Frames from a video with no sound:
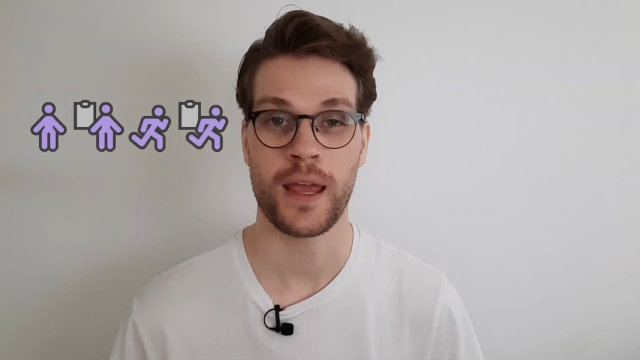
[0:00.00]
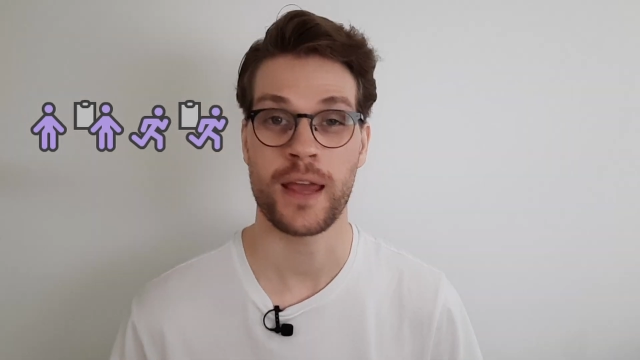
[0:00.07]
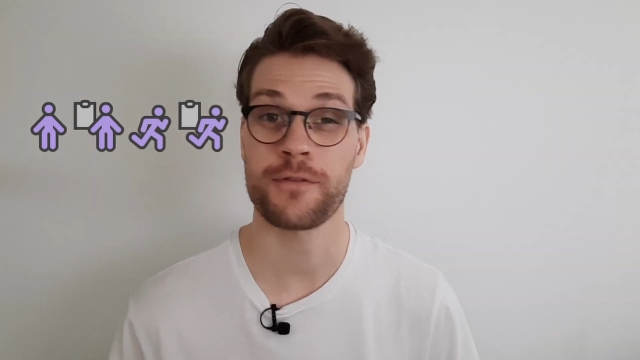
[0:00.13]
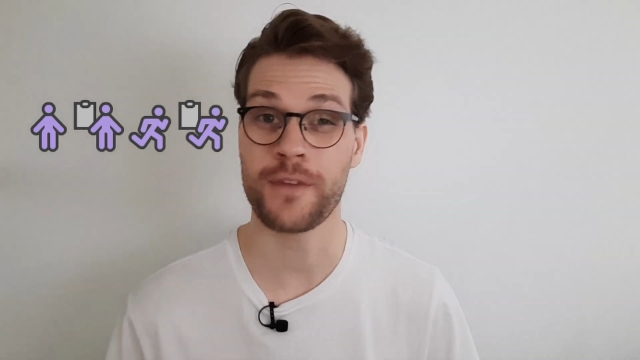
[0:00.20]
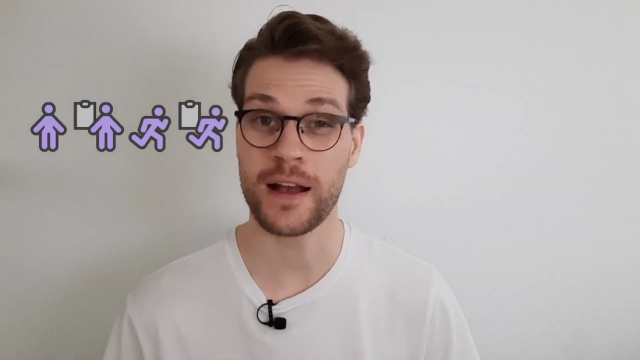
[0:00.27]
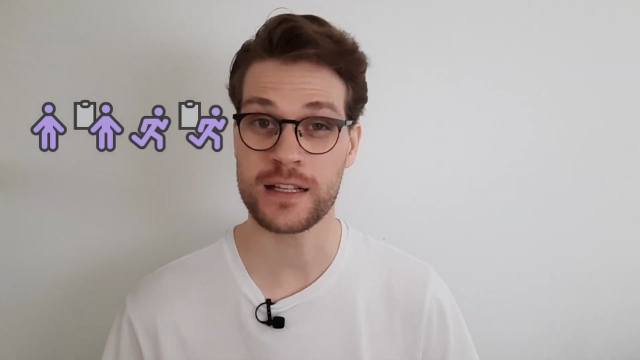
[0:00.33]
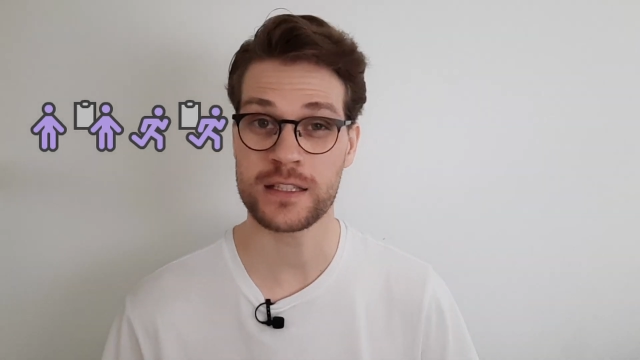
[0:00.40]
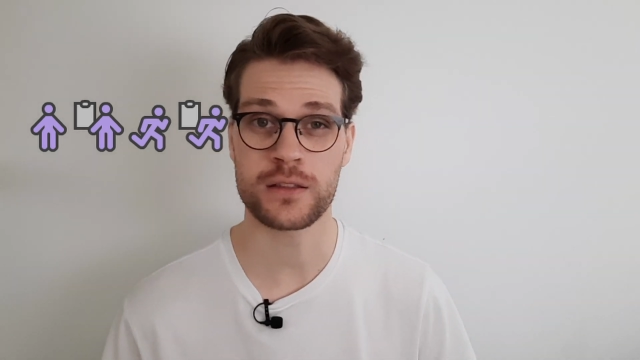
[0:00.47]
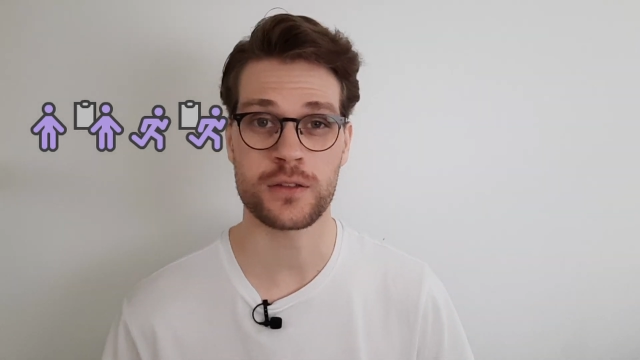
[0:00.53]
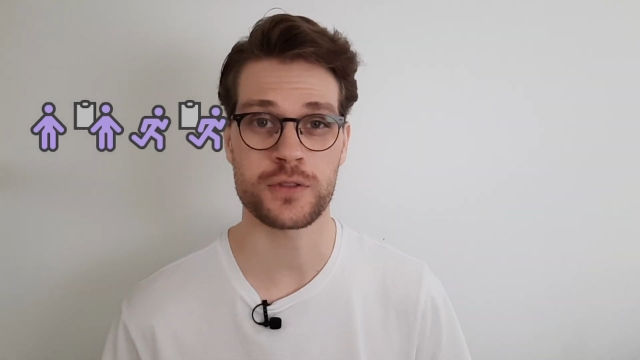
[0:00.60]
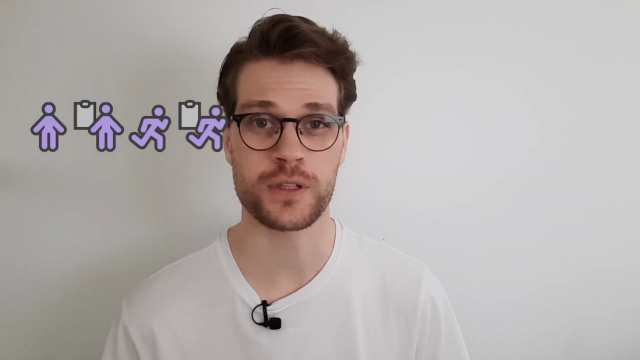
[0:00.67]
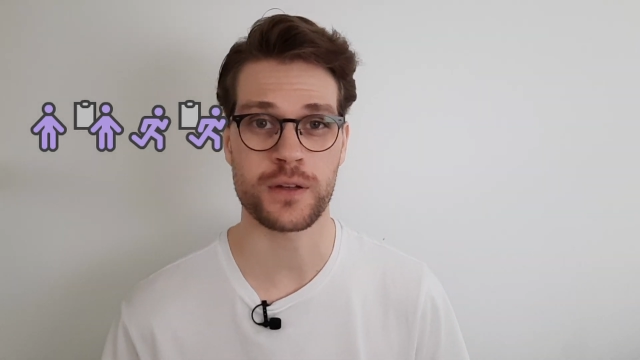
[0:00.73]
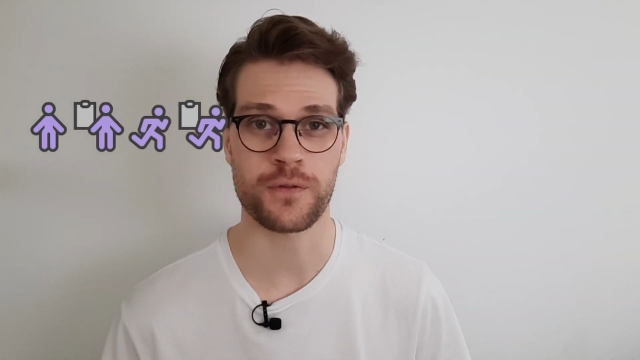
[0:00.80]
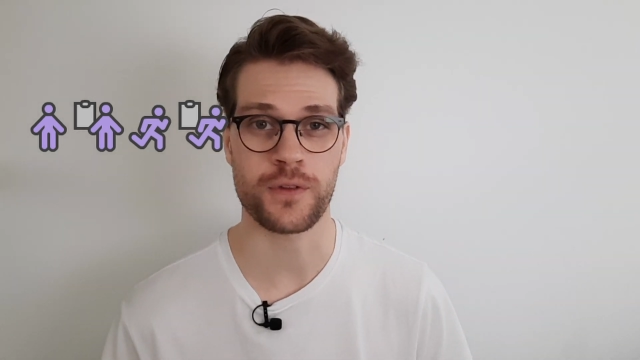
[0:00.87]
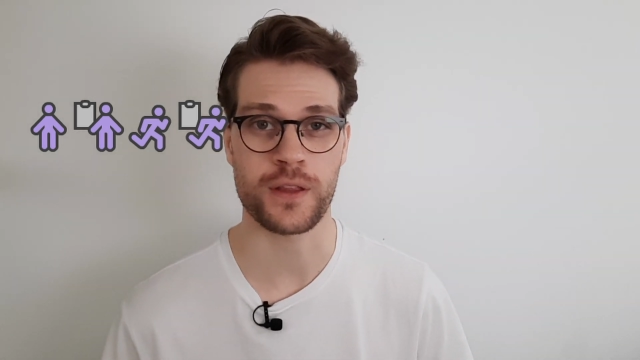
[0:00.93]
A fast
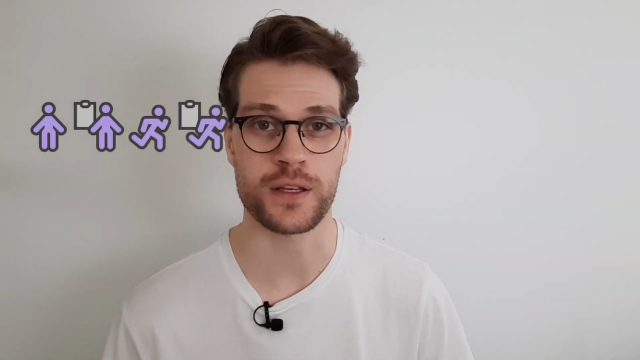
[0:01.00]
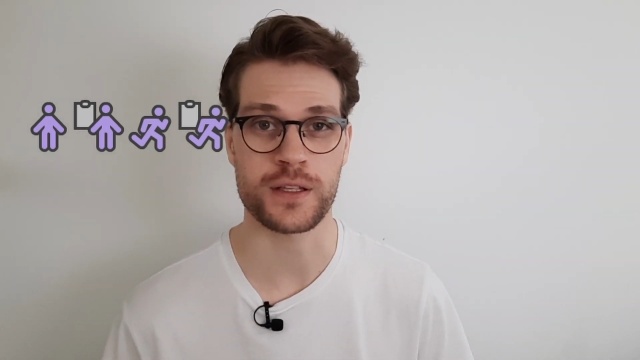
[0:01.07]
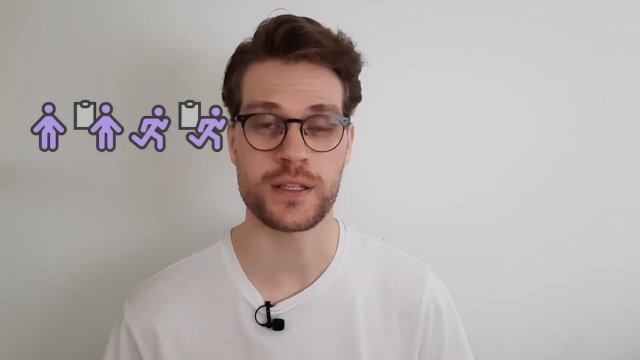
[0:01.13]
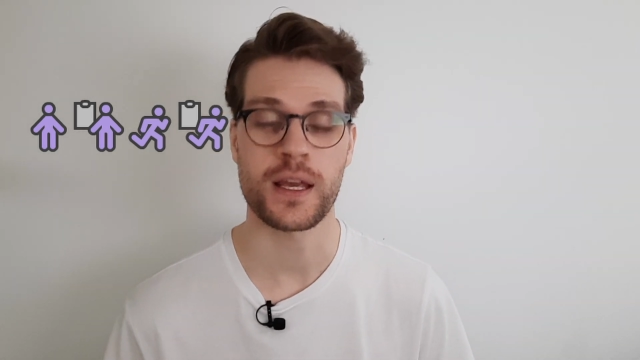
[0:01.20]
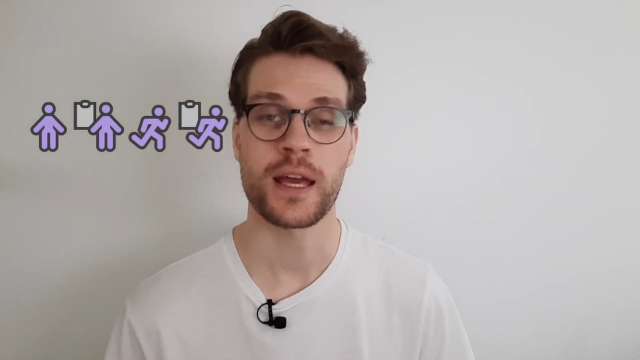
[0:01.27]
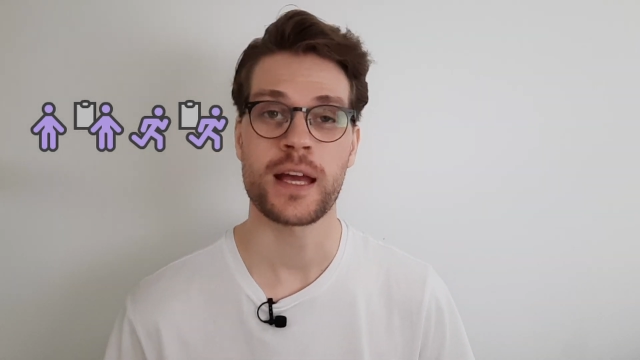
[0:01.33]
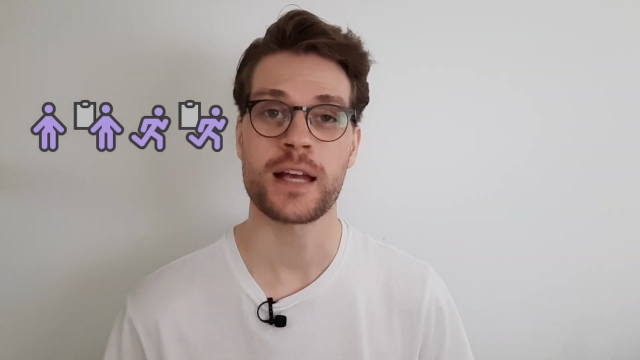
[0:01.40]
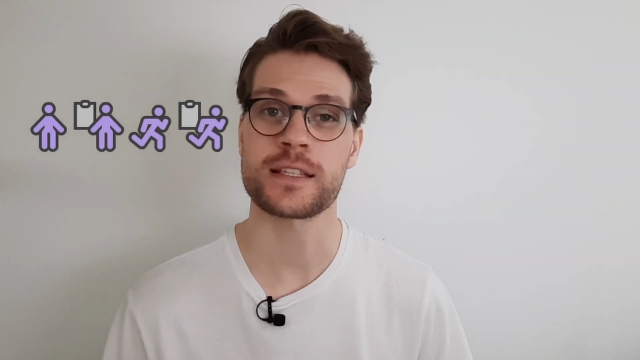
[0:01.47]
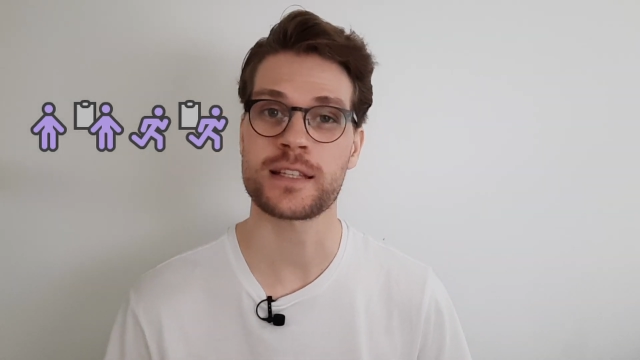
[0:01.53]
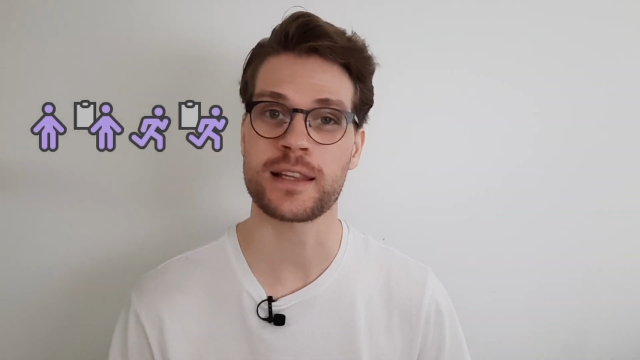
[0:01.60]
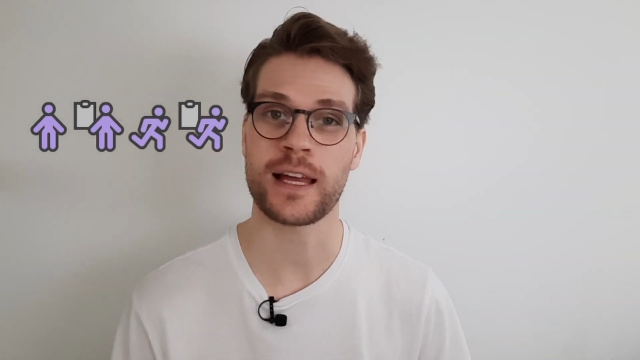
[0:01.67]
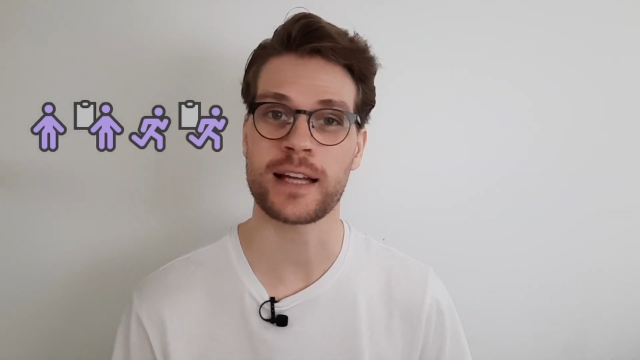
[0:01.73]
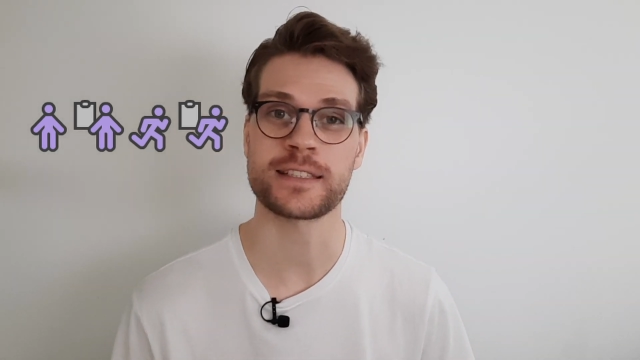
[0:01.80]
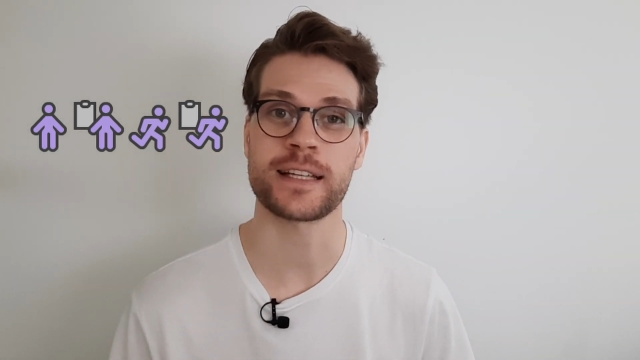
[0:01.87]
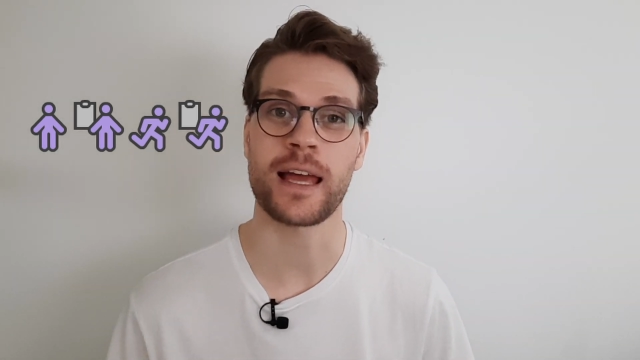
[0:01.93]
solution for this is
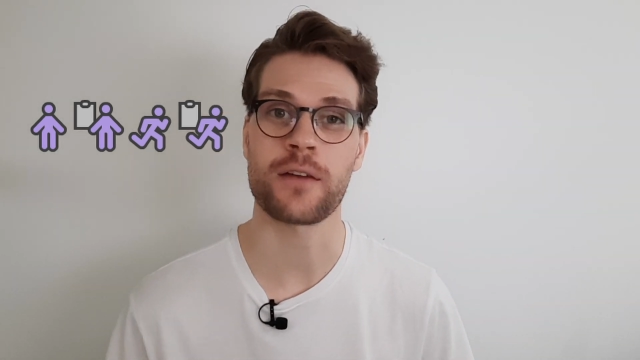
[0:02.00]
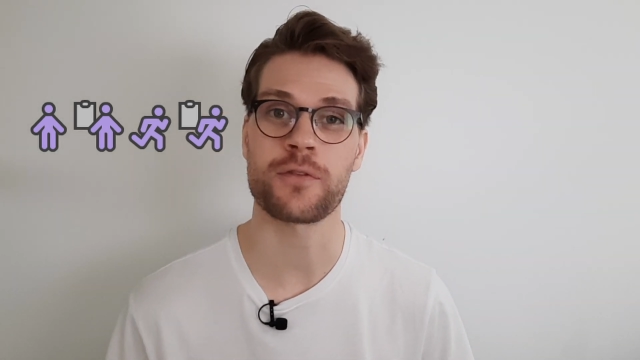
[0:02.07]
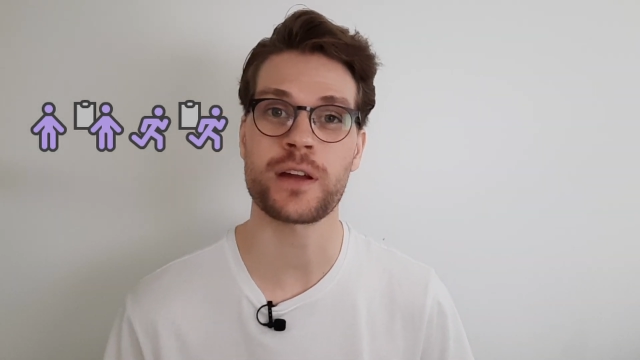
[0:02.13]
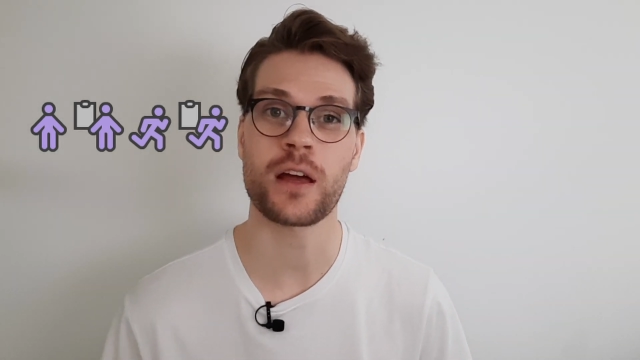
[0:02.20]
selecting every